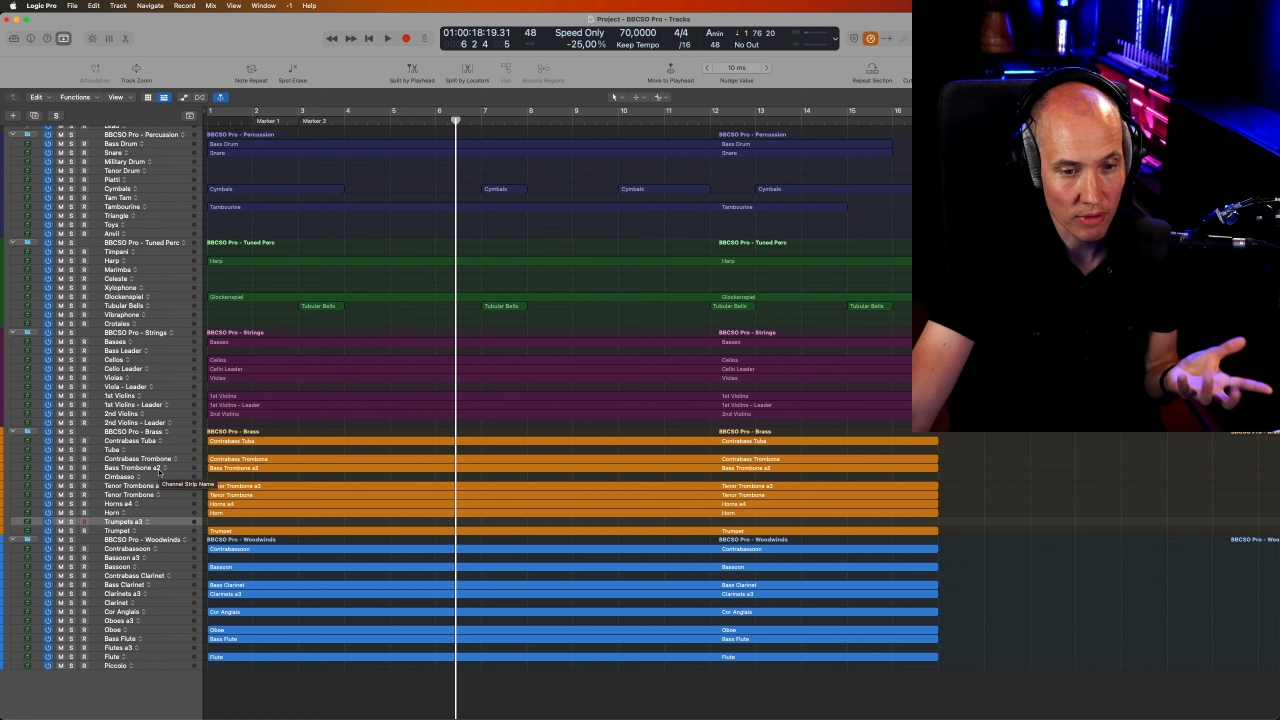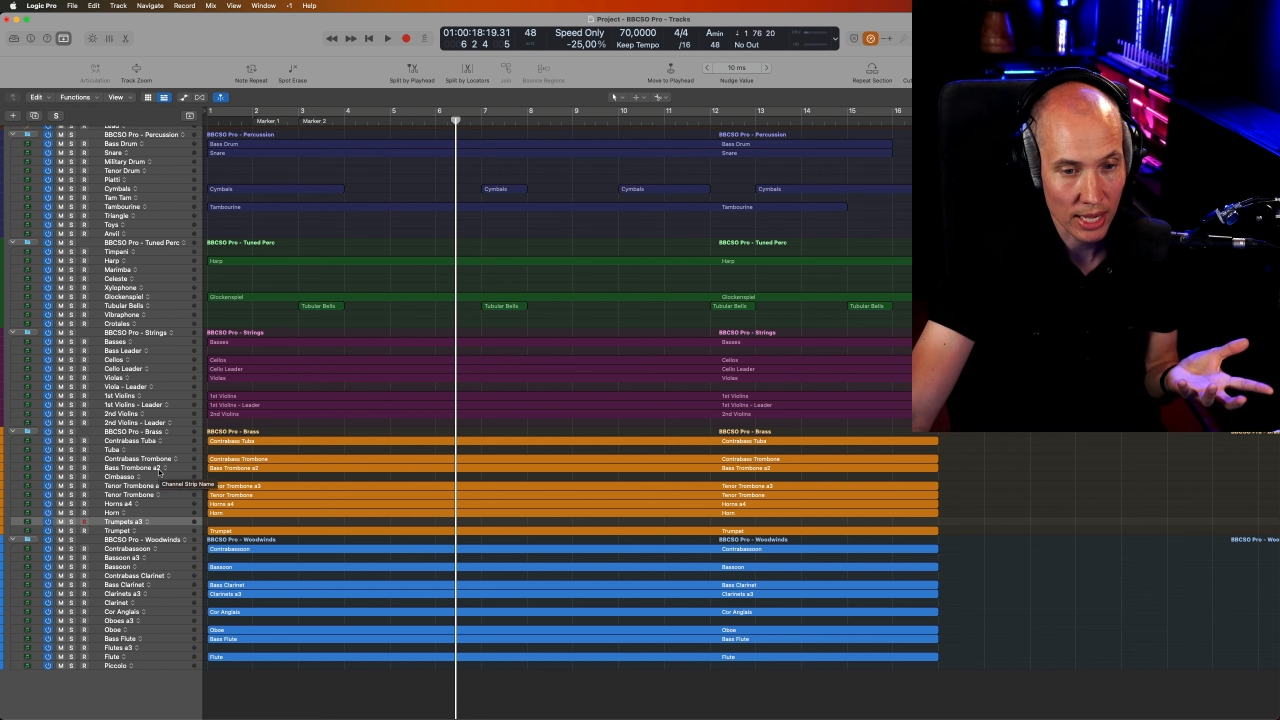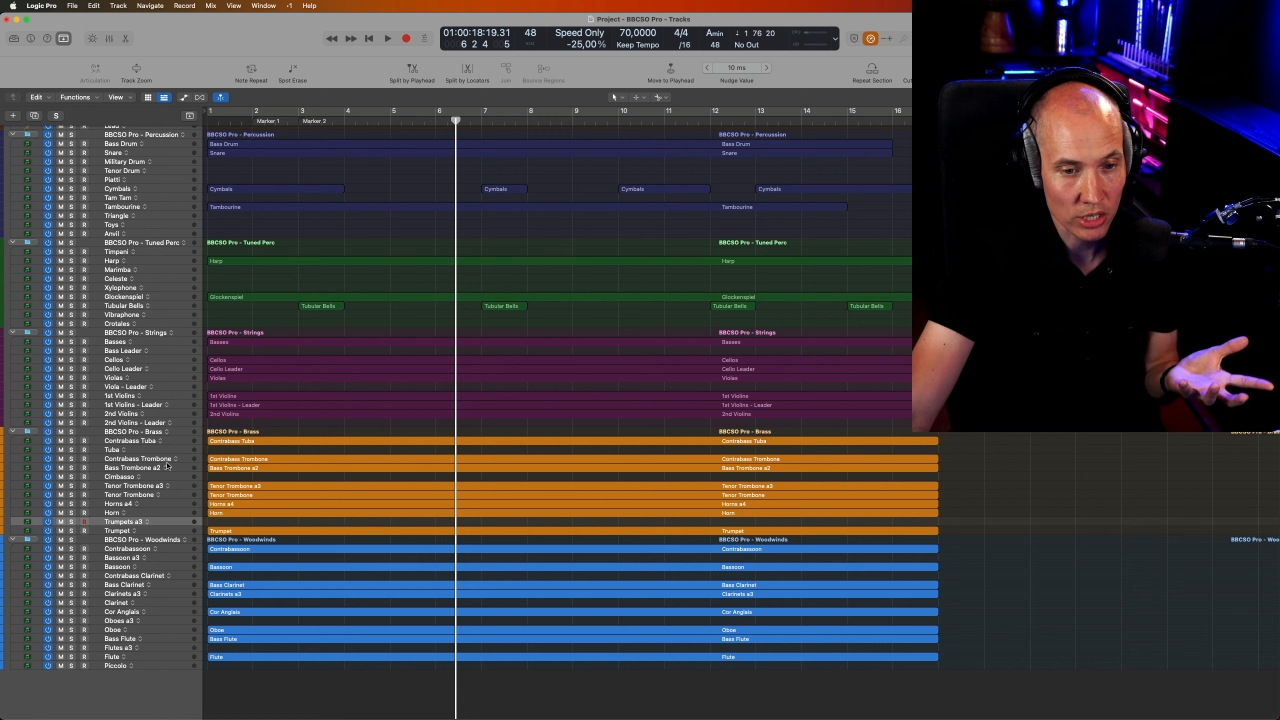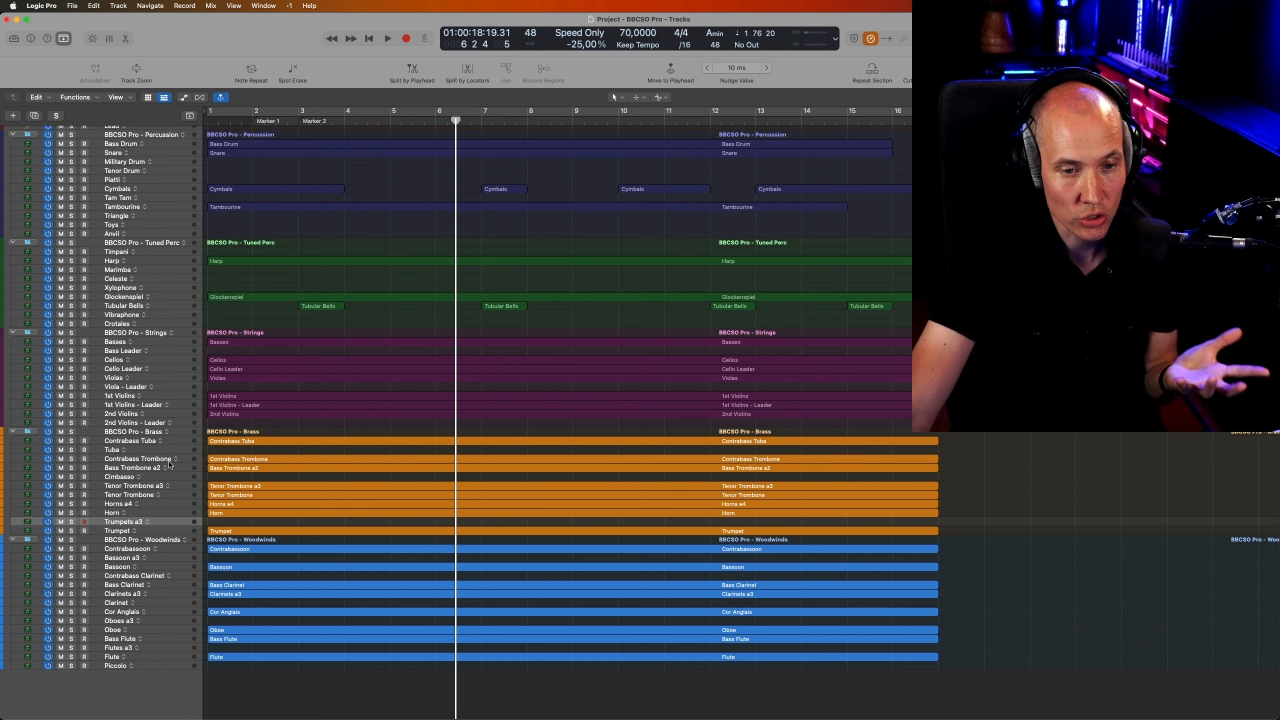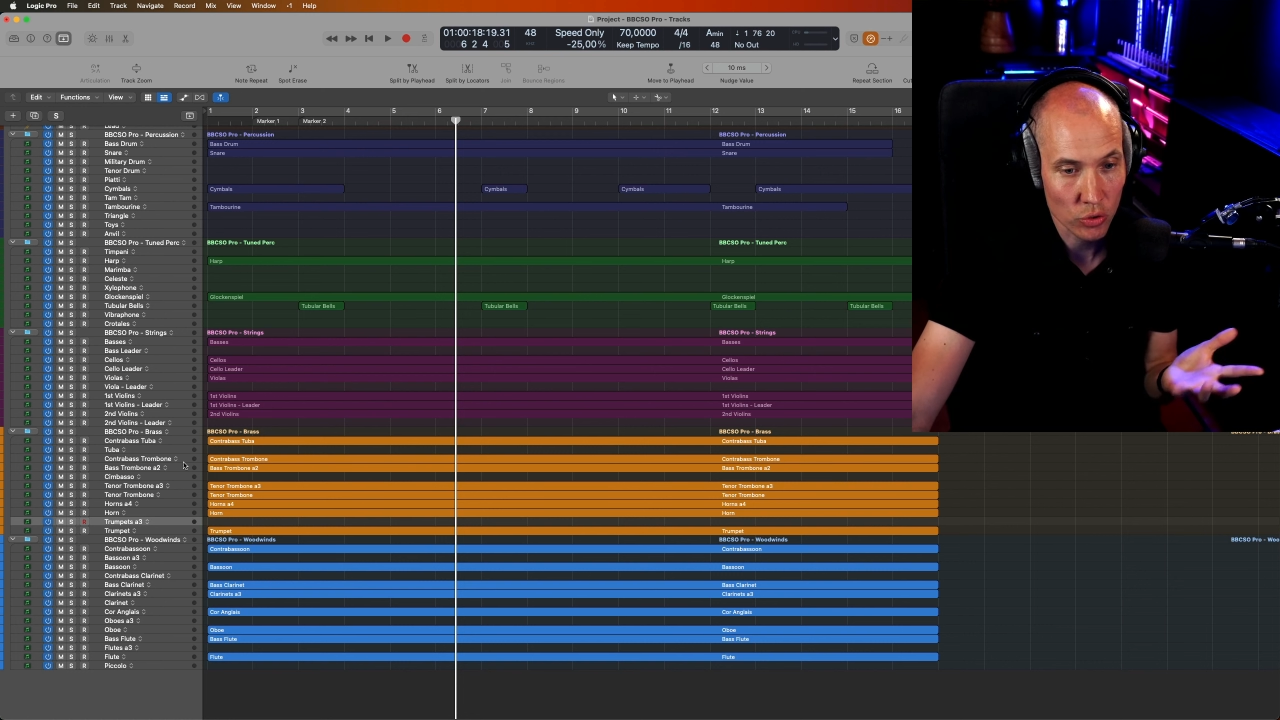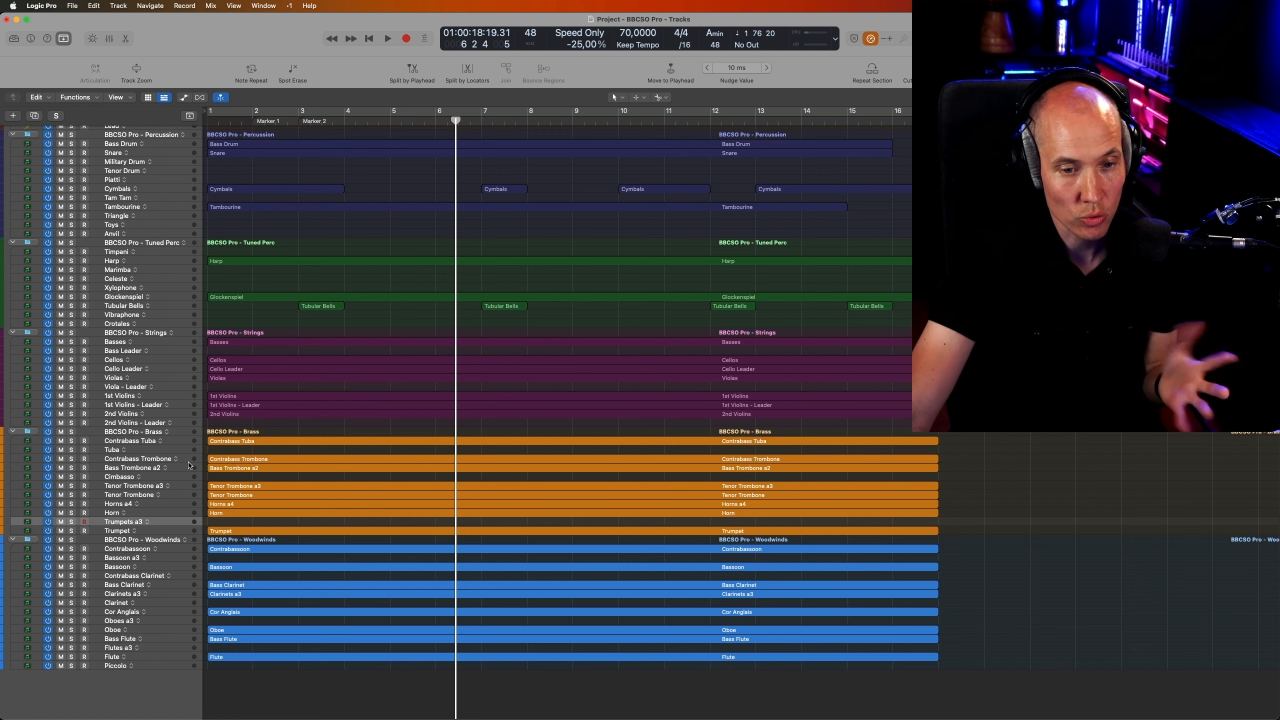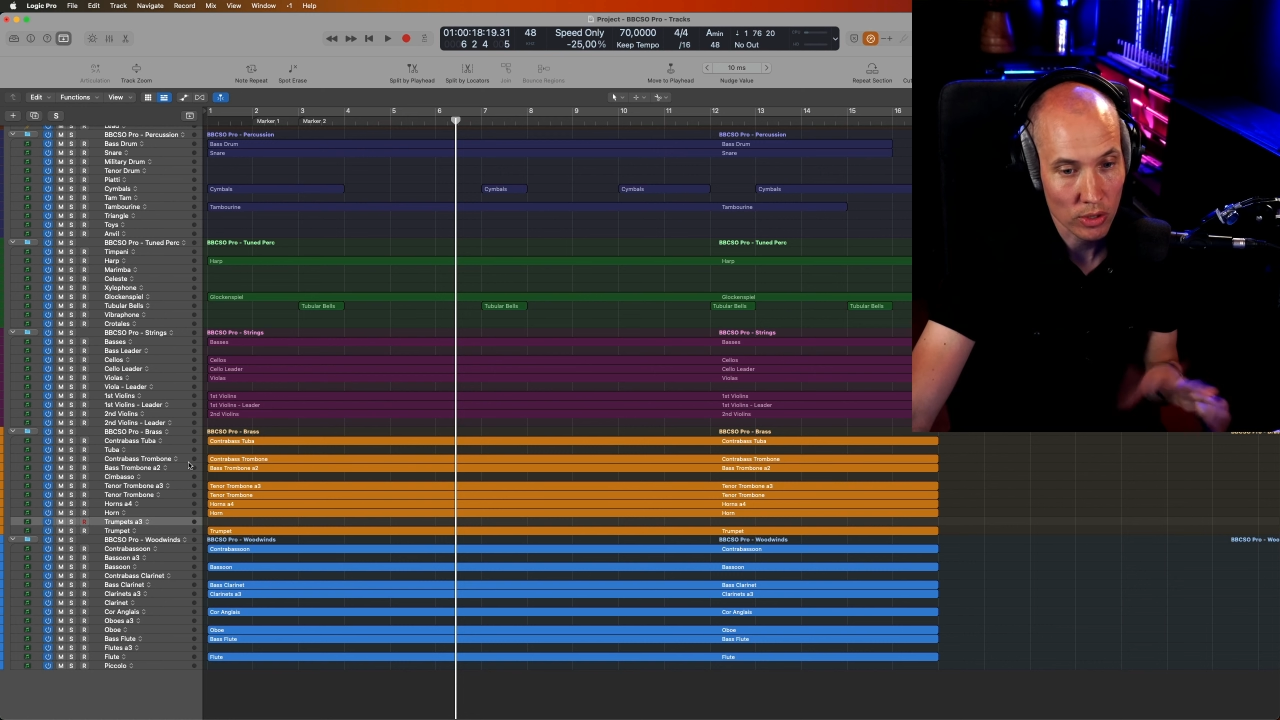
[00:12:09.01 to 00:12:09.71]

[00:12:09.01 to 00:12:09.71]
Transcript: A2